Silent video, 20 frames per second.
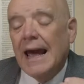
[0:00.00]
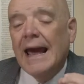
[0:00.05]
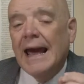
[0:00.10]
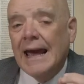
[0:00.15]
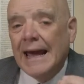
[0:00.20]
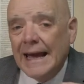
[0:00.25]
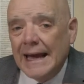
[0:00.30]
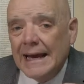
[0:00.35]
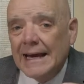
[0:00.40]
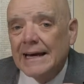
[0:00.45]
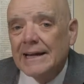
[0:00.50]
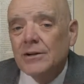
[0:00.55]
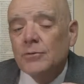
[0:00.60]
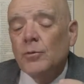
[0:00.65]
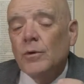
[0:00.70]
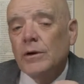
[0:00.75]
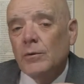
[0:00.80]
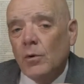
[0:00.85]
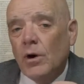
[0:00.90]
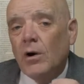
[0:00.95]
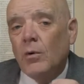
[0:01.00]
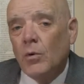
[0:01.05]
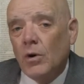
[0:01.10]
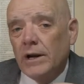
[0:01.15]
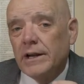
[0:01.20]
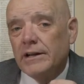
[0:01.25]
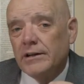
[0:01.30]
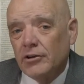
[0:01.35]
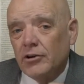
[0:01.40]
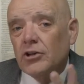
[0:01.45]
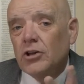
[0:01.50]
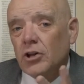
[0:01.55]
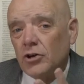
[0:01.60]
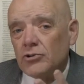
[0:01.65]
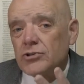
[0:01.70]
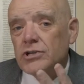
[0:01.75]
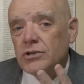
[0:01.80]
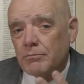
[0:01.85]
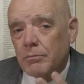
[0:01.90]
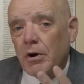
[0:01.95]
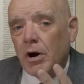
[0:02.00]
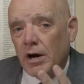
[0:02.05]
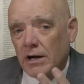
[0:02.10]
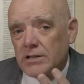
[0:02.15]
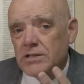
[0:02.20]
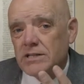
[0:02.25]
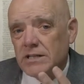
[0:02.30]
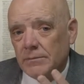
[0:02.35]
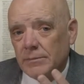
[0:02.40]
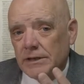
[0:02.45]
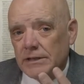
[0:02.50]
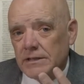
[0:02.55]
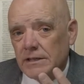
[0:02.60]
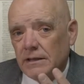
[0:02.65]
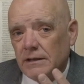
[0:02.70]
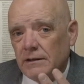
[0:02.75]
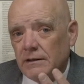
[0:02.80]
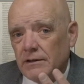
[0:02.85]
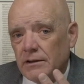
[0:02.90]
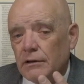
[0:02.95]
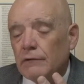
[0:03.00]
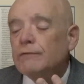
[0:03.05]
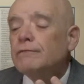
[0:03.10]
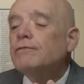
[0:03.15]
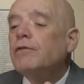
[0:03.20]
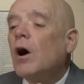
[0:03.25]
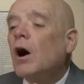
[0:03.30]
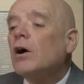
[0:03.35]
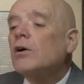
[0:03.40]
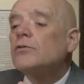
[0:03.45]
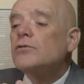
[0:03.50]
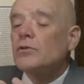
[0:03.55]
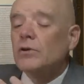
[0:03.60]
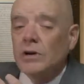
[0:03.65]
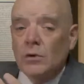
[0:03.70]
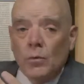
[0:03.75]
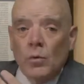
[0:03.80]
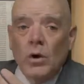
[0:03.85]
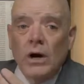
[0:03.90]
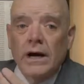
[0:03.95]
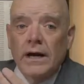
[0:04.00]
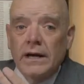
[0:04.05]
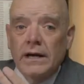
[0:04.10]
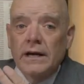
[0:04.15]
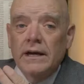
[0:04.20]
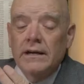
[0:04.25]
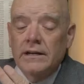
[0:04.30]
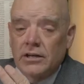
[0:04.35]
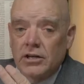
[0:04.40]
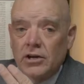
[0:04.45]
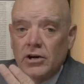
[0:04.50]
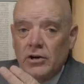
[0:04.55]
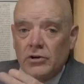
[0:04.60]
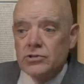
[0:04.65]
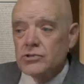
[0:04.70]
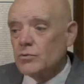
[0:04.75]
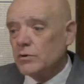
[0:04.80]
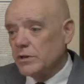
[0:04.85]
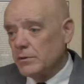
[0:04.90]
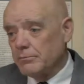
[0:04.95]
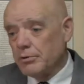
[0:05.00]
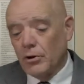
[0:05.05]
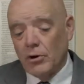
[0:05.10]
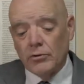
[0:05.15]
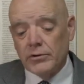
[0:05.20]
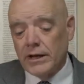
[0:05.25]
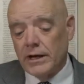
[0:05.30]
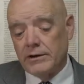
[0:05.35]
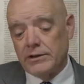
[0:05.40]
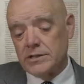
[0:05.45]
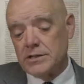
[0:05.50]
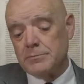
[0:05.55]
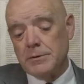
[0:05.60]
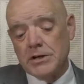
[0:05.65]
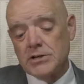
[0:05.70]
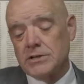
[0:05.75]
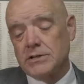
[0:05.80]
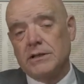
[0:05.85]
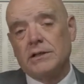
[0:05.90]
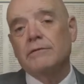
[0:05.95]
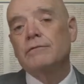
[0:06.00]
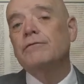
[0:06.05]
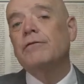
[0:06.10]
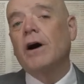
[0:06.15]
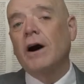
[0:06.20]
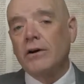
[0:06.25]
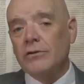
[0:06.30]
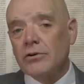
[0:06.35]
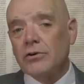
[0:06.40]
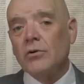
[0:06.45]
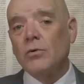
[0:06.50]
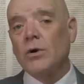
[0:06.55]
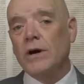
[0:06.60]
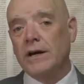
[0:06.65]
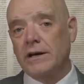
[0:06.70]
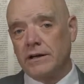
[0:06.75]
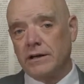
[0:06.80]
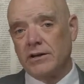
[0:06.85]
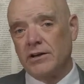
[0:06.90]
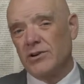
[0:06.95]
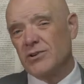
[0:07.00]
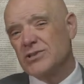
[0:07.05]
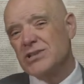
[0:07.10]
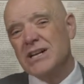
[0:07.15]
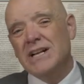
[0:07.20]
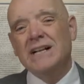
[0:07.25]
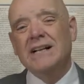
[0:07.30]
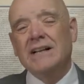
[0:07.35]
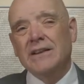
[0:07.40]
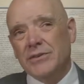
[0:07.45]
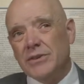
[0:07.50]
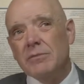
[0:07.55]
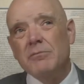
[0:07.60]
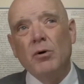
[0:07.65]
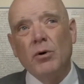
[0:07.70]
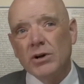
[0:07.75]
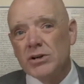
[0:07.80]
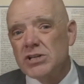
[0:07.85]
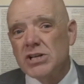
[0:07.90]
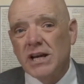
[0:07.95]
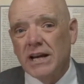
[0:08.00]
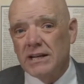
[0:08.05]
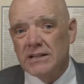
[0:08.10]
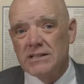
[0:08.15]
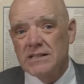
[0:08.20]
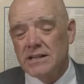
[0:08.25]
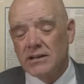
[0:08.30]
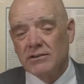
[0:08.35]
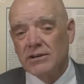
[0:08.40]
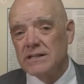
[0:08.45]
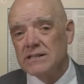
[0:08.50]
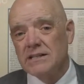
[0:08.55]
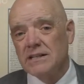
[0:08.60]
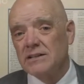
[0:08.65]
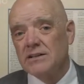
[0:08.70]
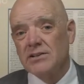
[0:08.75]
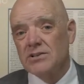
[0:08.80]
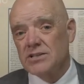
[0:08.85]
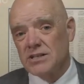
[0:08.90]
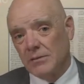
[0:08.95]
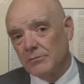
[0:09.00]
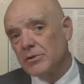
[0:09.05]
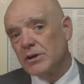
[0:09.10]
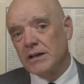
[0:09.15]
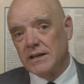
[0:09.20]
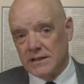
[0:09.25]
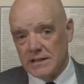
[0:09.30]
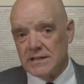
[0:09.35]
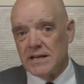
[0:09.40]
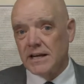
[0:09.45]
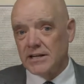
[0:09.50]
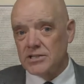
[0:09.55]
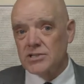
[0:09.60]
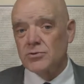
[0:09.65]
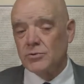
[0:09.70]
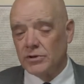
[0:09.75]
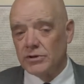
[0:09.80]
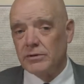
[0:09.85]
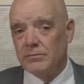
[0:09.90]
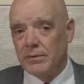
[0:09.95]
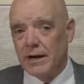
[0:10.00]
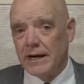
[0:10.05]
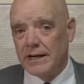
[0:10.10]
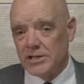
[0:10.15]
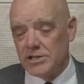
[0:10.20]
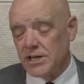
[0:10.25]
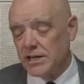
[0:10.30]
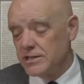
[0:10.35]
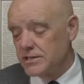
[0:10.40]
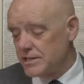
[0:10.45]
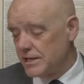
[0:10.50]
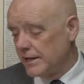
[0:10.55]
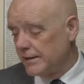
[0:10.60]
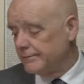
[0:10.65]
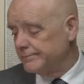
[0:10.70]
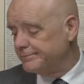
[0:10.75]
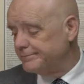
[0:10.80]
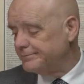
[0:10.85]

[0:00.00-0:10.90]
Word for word: And we want one in close proximity. The farther away it goes, with a pronoun especially, the farther away it goes, the more chance there is that there's something contextual that might change that.